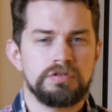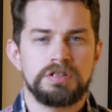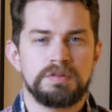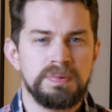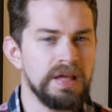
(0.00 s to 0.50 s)
or
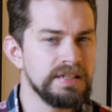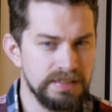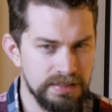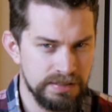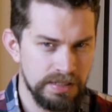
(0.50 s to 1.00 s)
just
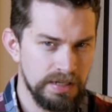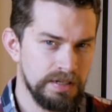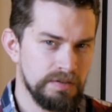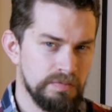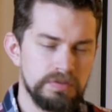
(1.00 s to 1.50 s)
places,
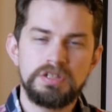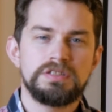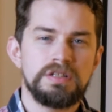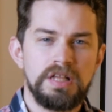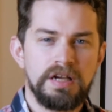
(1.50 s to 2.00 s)
with
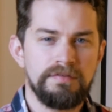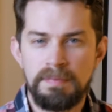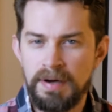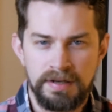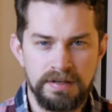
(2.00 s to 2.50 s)
just a click of a
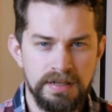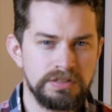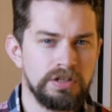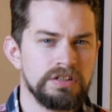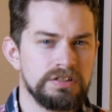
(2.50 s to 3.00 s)
button.
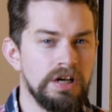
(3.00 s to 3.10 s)
It's called